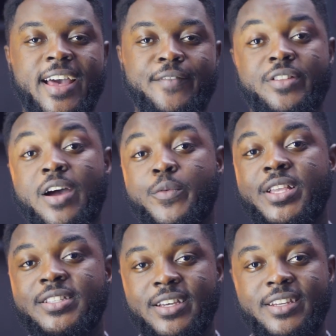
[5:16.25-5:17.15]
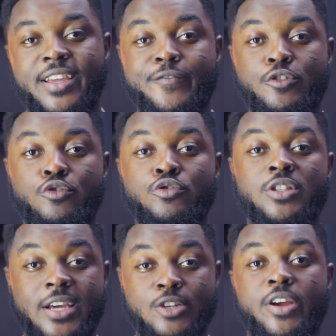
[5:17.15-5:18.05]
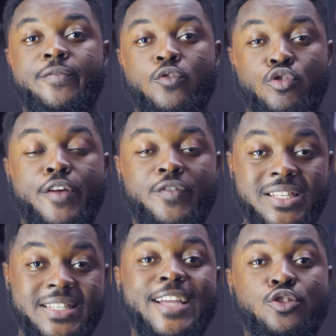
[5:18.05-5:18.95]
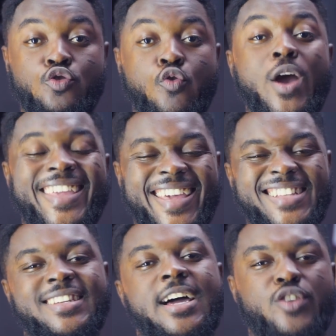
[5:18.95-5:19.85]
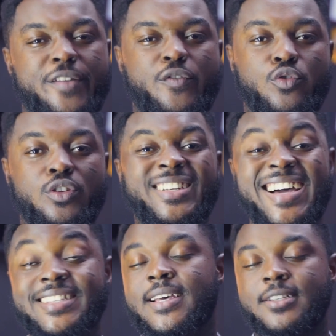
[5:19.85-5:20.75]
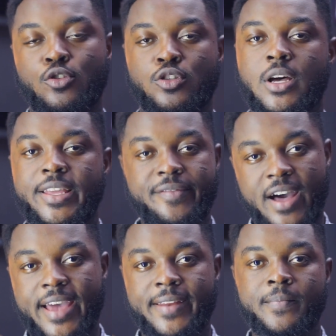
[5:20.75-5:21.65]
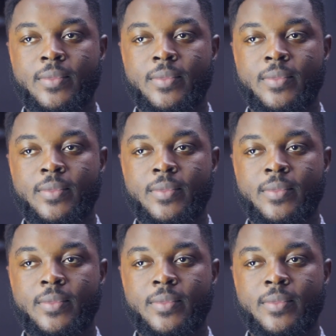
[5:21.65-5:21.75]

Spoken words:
And for that reason, if you use an Android phone or if you decide to go and get an Android phone, that is totally fine.